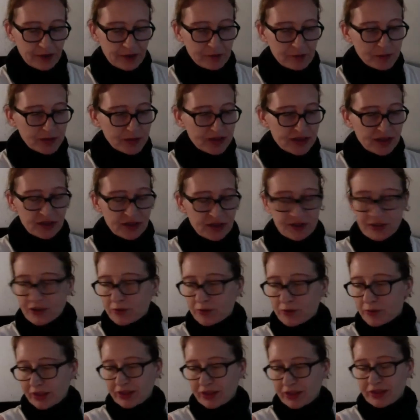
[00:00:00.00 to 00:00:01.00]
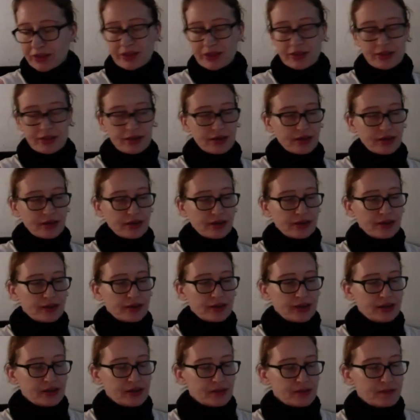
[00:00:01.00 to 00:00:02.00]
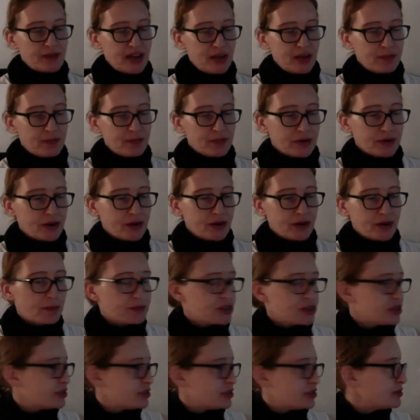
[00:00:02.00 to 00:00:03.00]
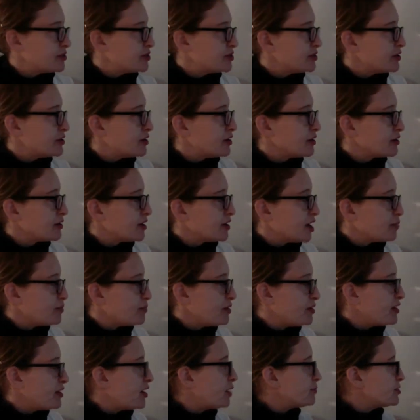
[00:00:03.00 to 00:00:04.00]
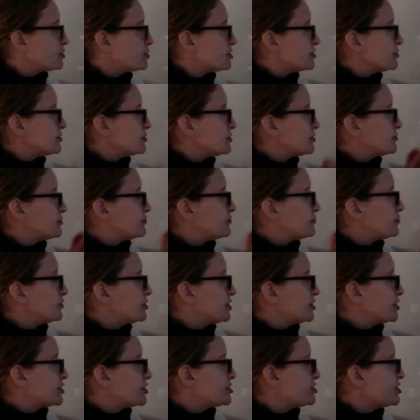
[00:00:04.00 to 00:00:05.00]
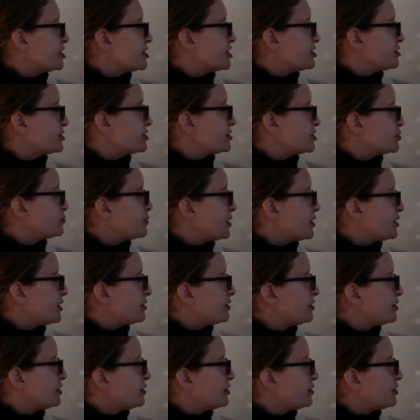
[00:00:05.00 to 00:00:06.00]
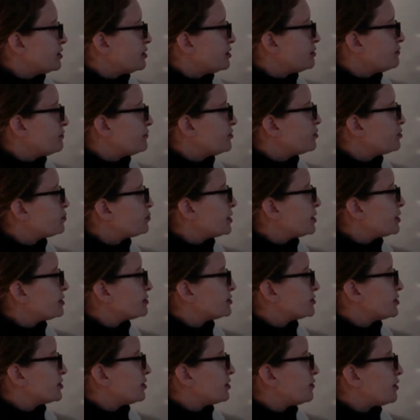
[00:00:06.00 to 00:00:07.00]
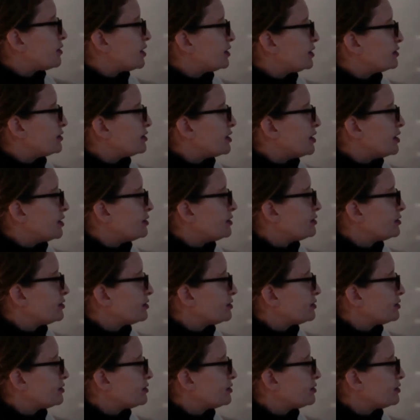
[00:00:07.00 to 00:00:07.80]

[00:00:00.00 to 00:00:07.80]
presented you with these paper options, the hard copy options for dictionaries, but if you must go online,